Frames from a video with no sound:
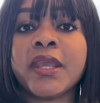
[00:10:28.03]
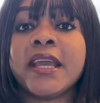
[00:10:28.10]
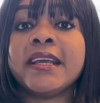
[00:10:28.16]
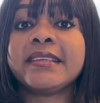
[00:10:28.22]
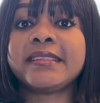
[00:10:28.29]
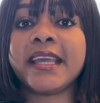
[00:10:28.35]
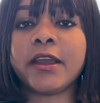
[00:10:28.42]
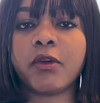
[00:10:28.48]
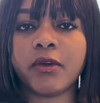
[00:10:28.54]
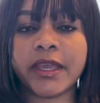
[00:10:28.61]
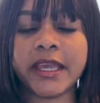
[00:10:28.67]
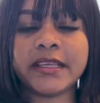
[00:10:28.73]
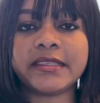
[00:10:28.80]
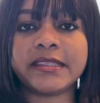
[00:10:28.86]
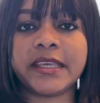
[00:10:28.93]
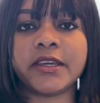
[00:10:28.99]
Say
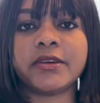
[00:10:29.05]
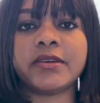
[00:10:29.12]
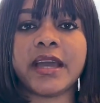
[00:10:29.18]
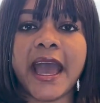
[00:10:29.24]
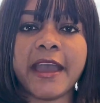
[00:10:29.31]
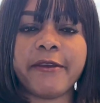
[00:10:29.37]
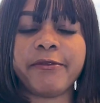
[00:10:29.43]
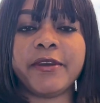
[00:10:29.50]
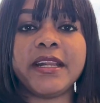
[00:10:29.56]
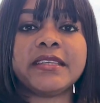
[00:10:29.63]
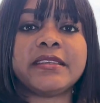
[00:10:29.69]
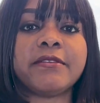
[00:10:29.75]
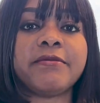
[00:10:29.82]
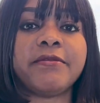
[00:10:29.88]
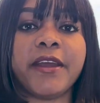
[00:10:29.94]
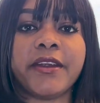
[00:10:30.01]
cooking skill, I feel is
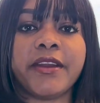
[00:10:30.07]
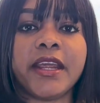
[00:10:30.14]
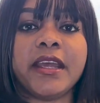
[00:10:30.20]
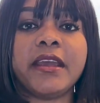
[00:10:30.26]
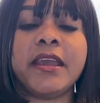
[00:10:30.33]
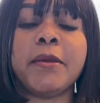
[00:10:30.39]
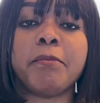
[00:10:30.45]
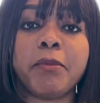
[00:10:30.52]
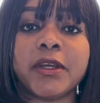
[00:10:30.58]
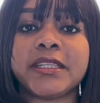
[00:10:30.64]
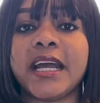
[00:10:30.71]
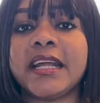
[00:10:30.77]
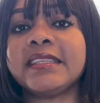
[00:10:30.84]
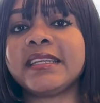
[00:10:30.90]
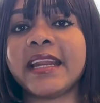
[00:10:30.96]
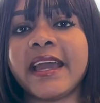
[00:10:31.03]
a very
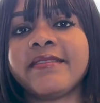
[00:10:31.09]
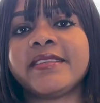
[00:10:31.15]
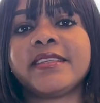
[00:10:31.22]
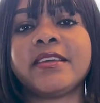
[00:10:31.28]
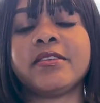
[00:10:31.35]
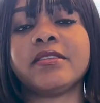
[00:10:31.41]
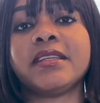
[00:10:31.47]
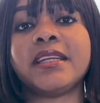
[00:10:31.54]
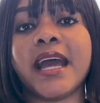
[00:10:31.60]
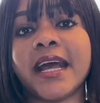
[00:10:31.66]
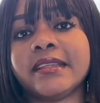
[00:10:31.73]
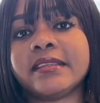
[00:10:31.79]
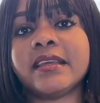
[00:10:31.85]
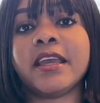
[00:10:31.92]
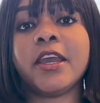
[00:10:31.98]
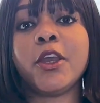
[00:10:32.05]
important life skill that
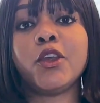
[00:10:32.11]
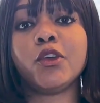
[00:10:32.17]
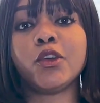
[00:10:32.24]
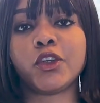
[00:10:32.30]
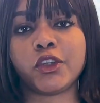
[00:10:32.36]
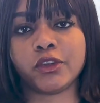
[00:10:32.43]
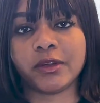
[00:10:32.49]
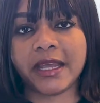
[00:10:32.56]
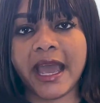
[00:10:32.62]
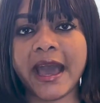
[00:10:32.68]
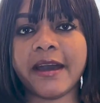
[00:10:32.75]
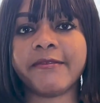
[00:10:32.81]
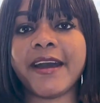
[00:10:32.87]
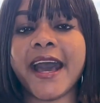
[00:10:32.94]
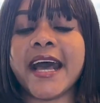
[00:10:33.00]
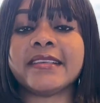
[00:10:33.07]
you should
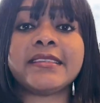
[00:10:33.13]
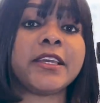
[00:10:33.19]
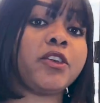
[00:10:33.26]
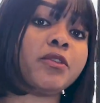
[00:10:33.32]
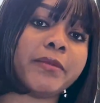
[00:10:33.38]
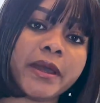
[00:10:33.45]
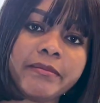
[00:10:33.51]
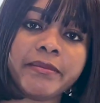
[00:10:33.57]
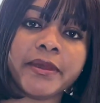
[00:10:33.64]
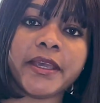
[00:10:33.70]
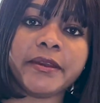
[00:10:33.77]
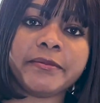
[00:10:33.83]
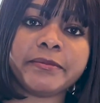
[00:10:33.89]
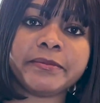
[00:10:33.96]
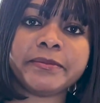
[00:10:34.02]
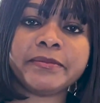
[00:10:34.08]
have as a human
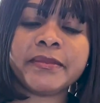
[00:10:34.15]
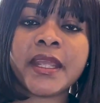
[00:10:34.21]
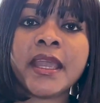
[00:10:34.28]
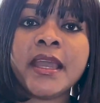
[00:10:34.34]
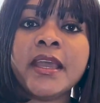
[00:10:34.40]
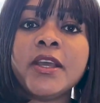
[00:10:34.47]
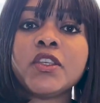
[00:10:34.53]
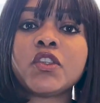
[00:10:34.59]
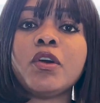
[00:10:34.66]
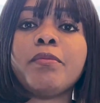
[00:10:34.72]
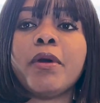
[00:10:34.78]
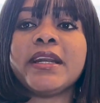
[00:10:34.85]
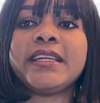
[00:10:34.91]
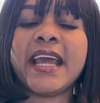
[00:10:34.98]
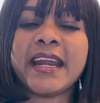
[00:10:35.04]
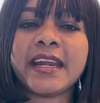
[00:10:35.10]
being. So,
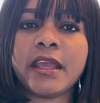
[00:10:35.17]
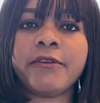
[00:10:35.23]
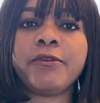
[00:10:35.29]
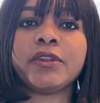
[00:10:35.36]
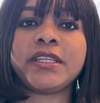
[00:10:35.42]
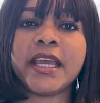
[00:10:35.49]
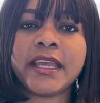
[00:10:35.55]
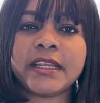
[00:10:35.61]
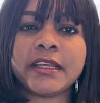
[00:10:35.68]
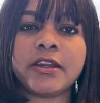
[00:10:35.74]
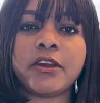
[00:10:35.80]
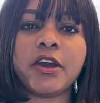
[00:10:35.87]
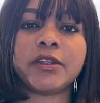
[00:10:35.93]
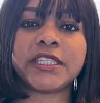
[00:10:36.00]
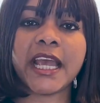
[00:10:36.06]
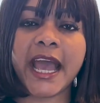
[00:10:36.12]
but then if you take it a
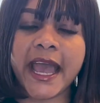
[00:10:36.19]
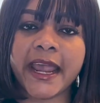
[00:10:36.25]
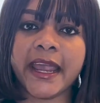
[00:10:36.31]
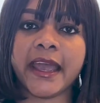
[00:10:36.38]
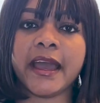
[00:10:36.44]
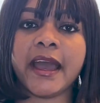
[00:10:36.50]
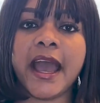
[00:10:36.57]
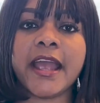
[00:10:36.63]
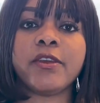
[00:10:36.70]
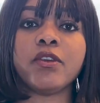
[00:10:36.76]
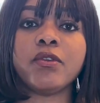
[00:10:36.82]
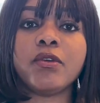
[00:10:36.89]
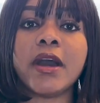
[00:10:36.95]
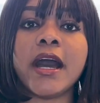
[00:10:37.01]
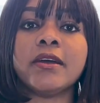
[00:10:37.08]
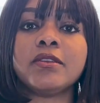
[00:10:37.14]
notch higher and you
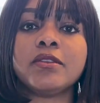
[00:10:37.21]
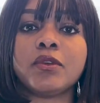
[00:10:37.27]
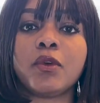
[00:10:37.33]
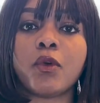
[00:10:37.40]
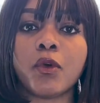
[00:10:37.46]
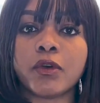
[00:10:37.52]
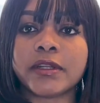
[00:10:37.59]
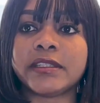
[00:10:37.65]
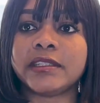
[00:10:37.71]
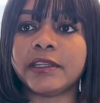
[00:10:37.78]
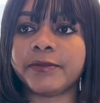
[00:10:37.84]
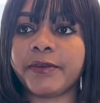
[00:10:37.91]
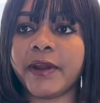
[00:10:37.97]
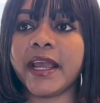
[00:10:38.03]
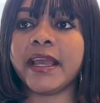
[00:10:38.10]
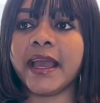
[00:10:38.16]
know how to cook
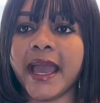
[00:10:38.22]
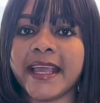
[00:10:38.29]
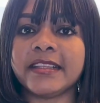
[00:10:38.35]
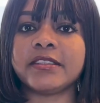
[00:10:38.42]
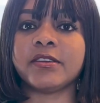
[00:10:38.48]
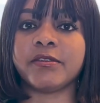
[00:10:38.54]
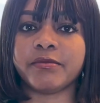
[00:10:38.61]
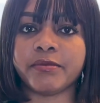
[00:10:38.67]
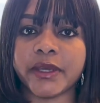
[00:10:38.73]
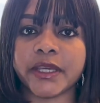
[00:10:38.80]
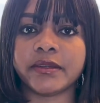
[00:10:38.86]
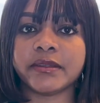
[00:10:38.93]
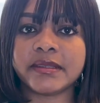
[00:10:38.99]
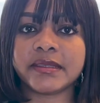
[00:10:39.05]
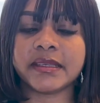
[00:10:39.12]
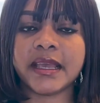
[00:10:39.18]
different kinds of
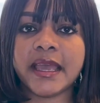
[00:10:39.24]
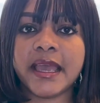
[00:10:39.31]
meals,